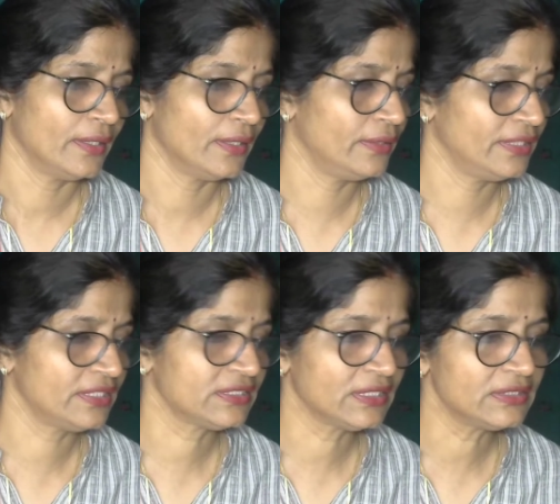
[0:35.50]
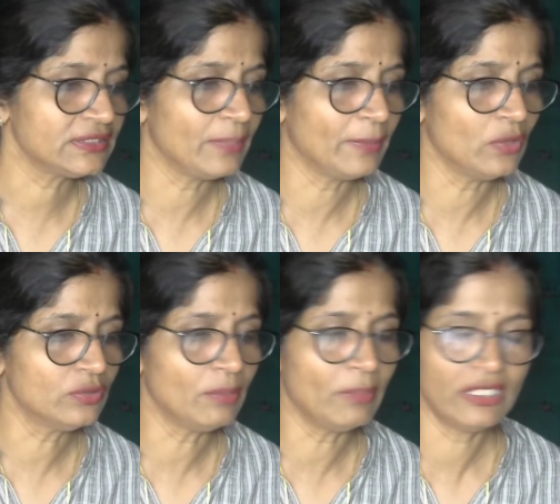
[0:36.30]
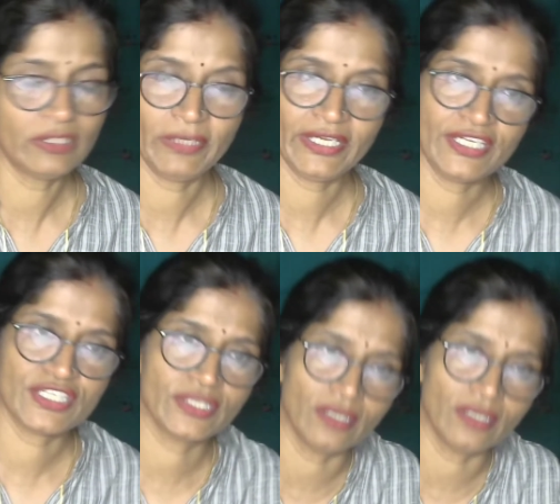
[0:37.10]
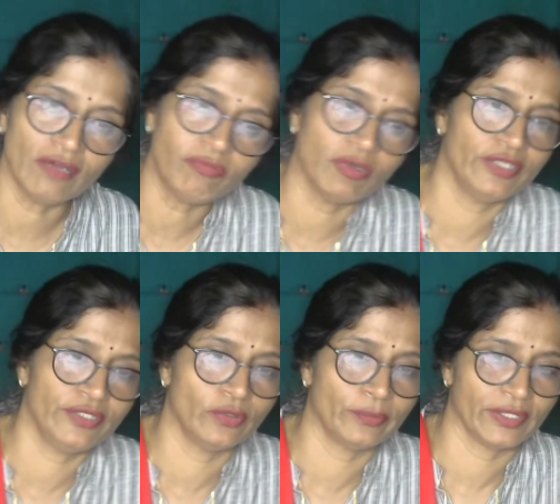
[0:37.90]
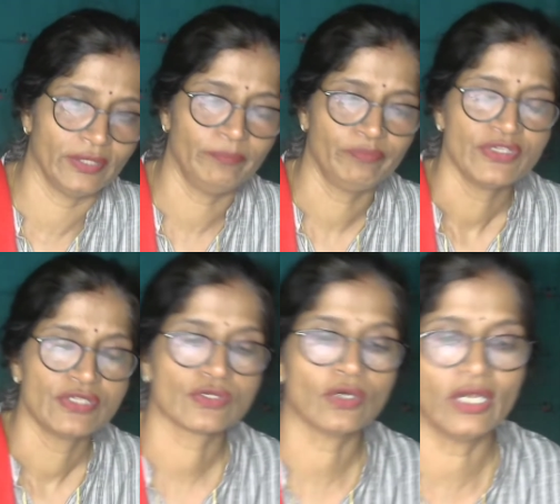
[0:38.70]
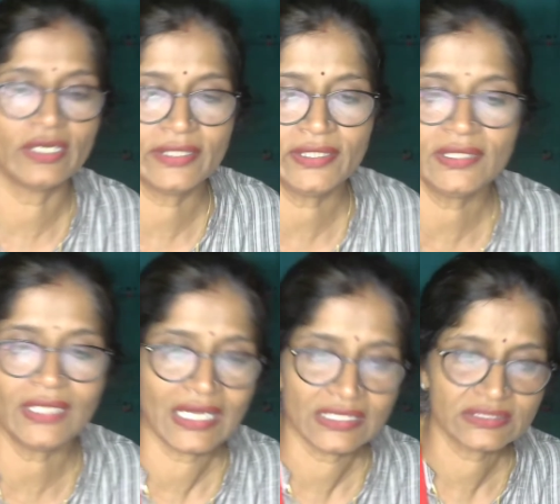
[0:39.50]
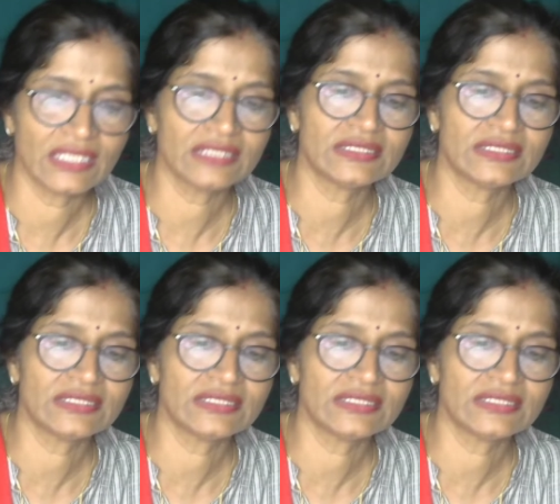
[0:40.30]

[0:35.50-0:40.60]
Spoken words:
discuss about the multiplication of polynomial. So already in the last class I